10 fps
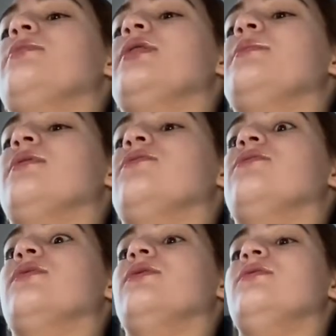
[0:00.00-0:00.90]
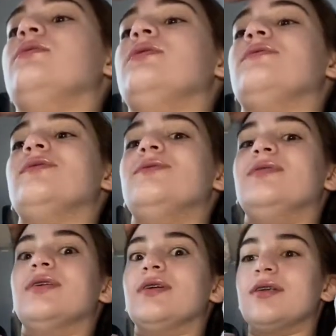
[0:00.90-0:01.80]
play my flute, if you
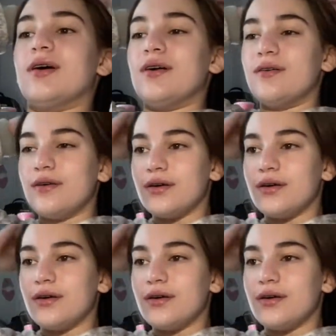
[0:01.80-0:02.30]
didn't know.